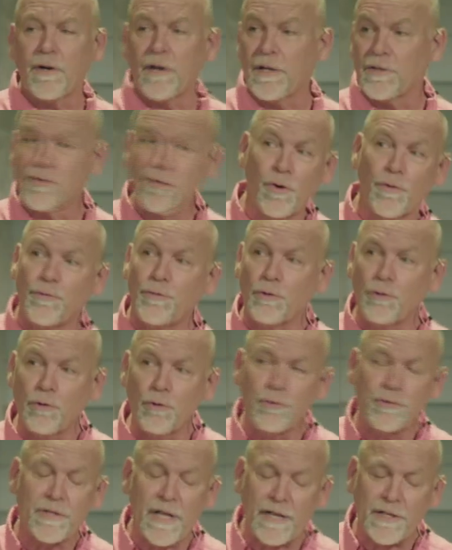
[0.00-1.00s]
And so if you
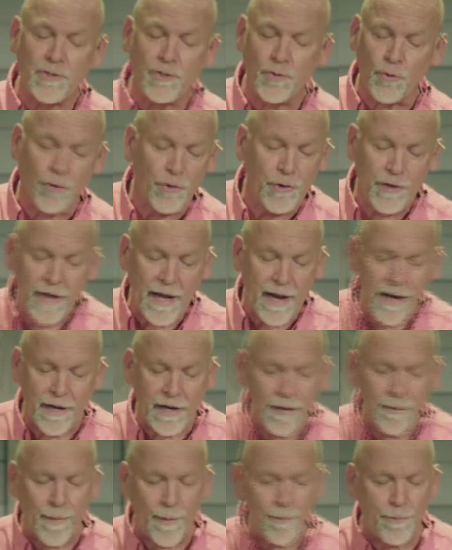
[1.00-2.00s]
lose that story, you got to
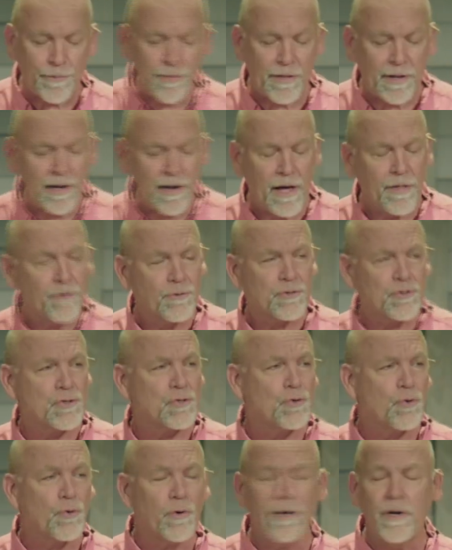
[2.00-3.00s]
come up with another
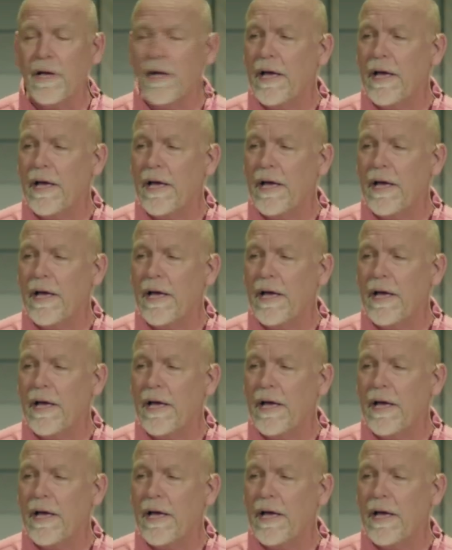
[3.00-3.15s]
story.